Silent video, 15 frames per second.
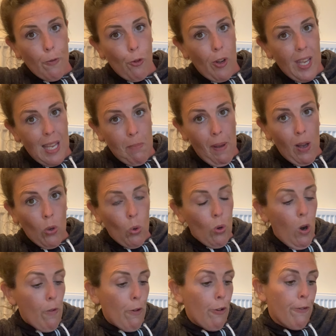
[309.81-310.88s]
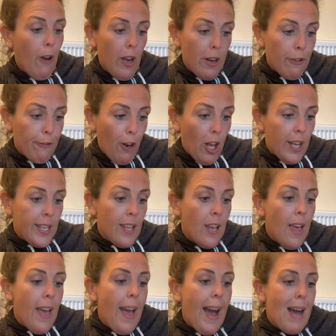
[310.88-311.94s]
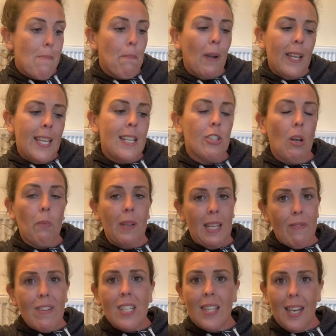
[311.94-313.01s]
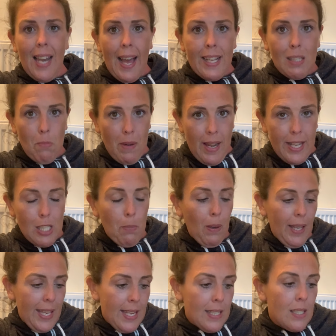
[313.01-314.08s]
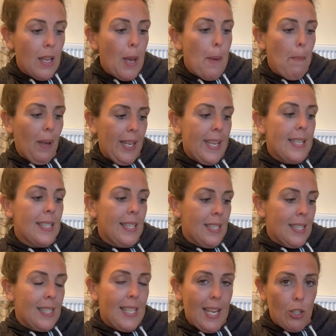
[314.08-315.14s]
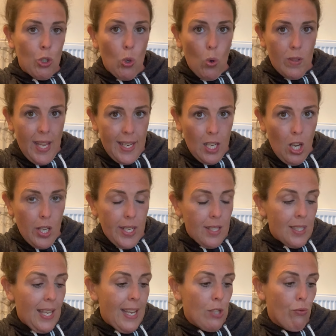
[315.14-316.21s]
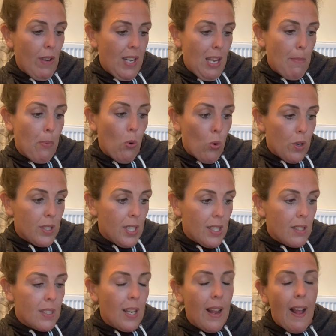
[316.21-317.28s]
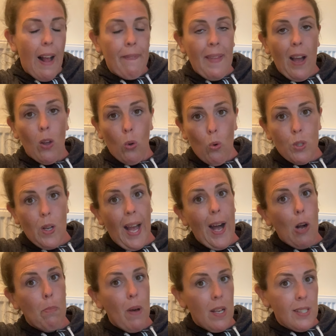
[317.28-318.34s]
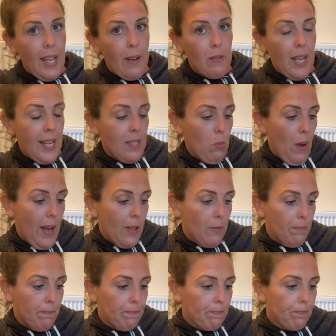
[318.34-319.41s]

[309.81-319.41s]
over email or over Firefly and please don't leave it to the last minutes. Please, please stick to your deadlines. It is really important and that will also help us out as well.